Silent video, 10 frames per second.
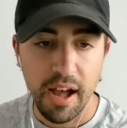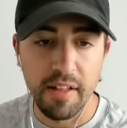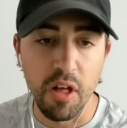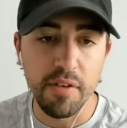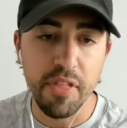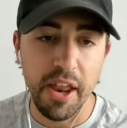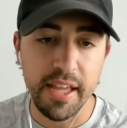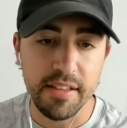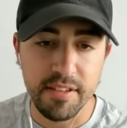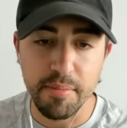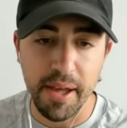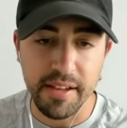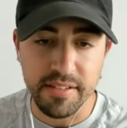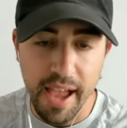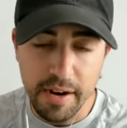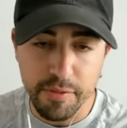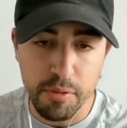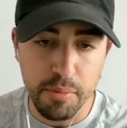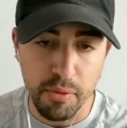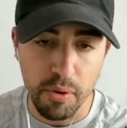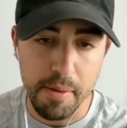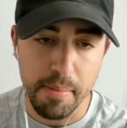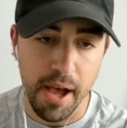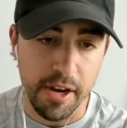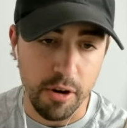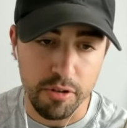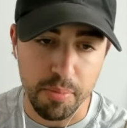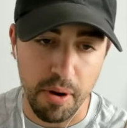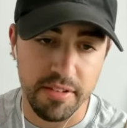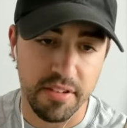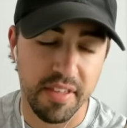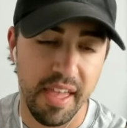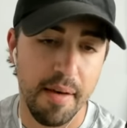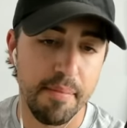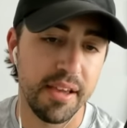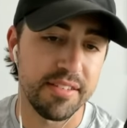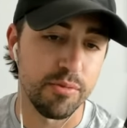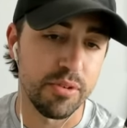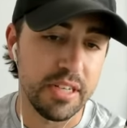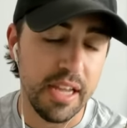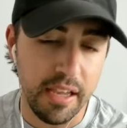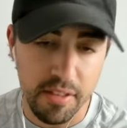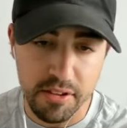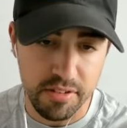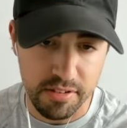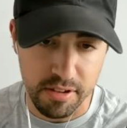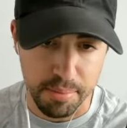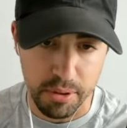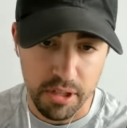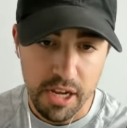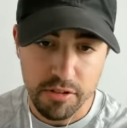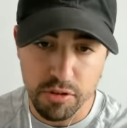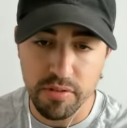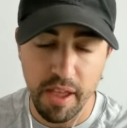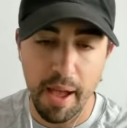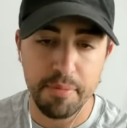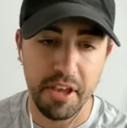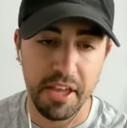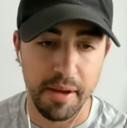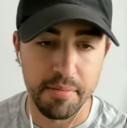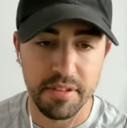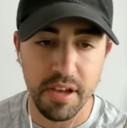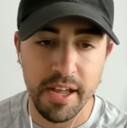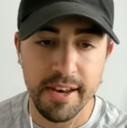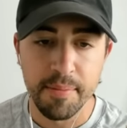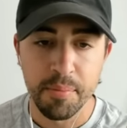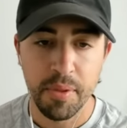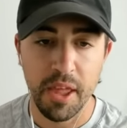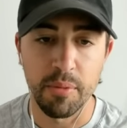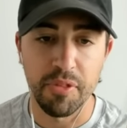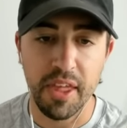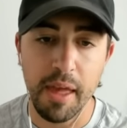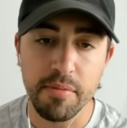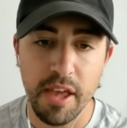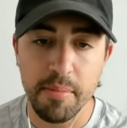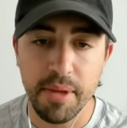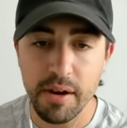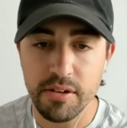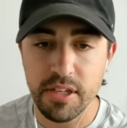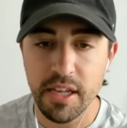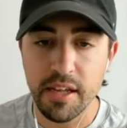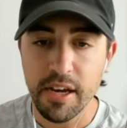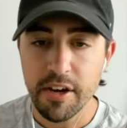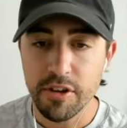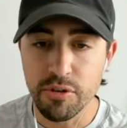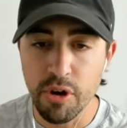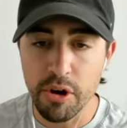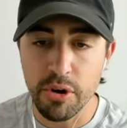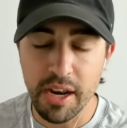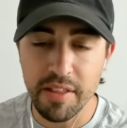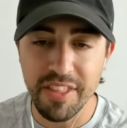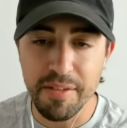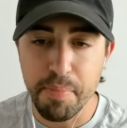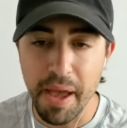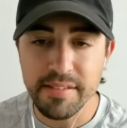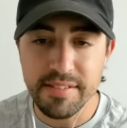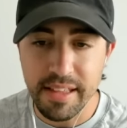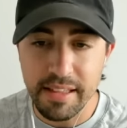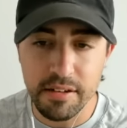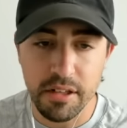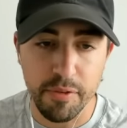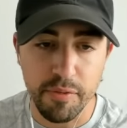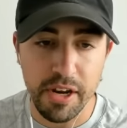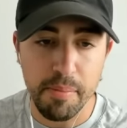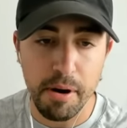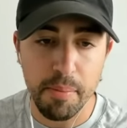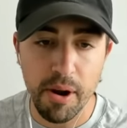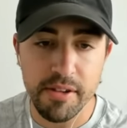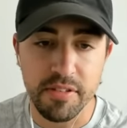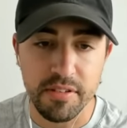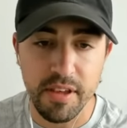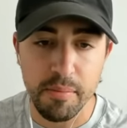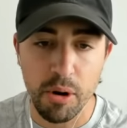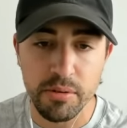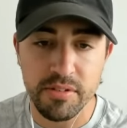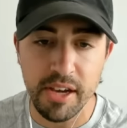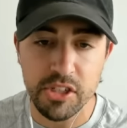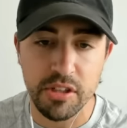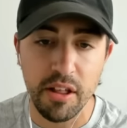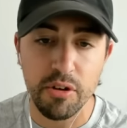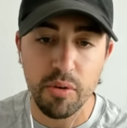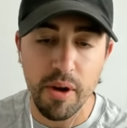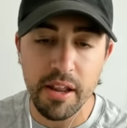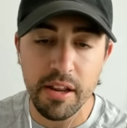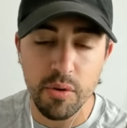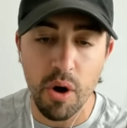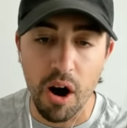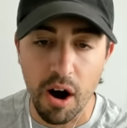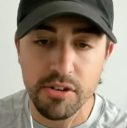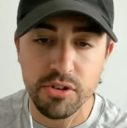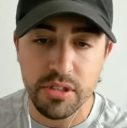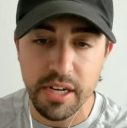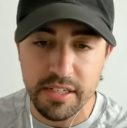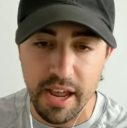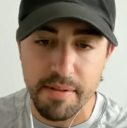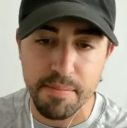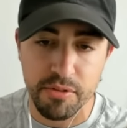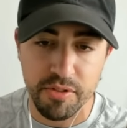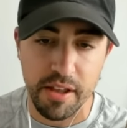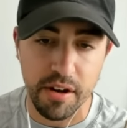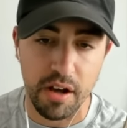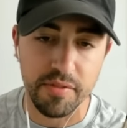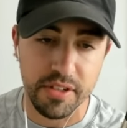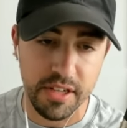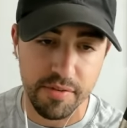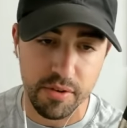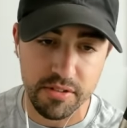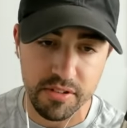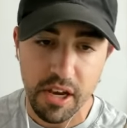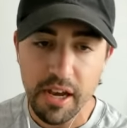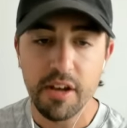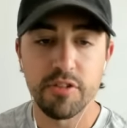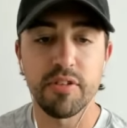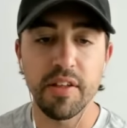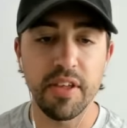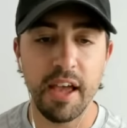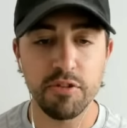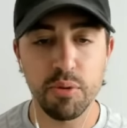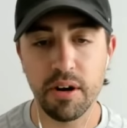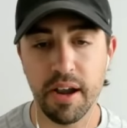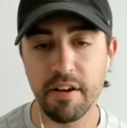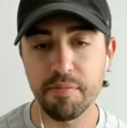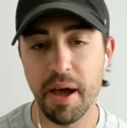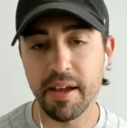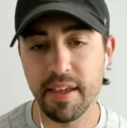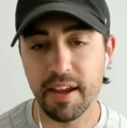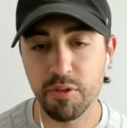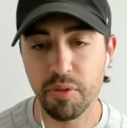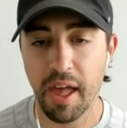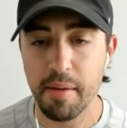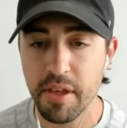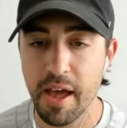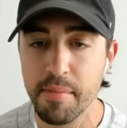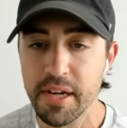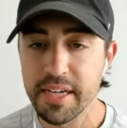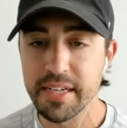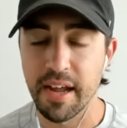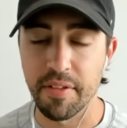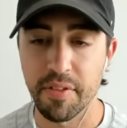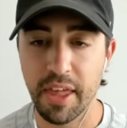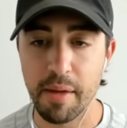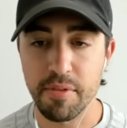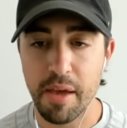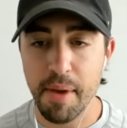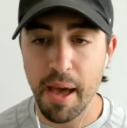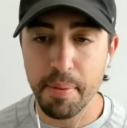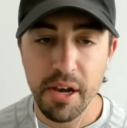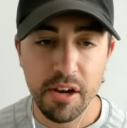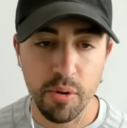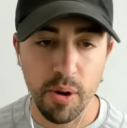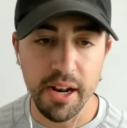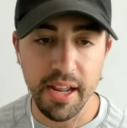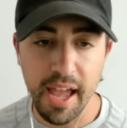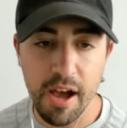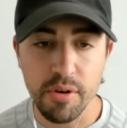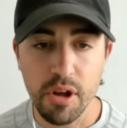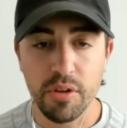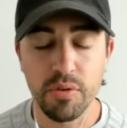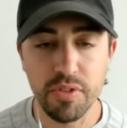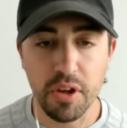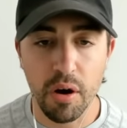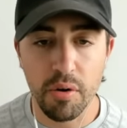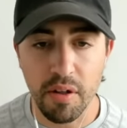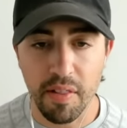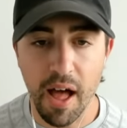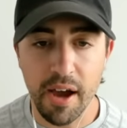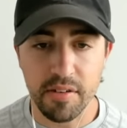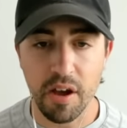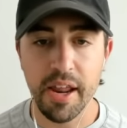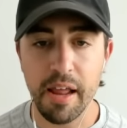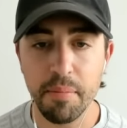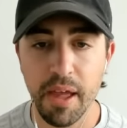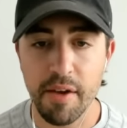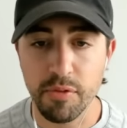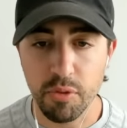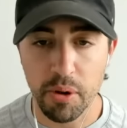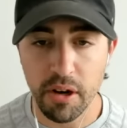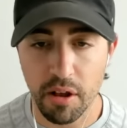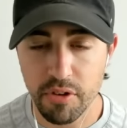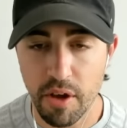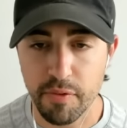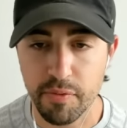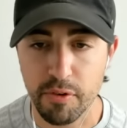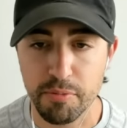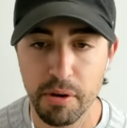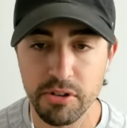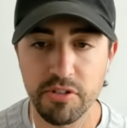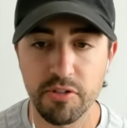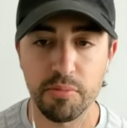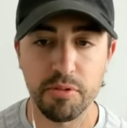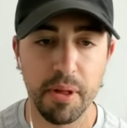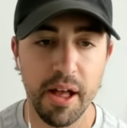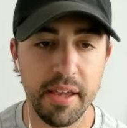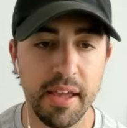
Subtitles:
I love that I could see my exact view before I buy. No surprises. The app makes it ridiculously simple. 2 taps and I'm done. And with the Game Time guarantee, you know you're getting the best deal. If you find a better price in the same row and section, they'll credit you 110% of the difference. So take the guesswork out of buying tickets with Game Time. Download the Game Time app, create an account, use the code LOCKEDONNBA for $20 off your first purchase. Terms apply.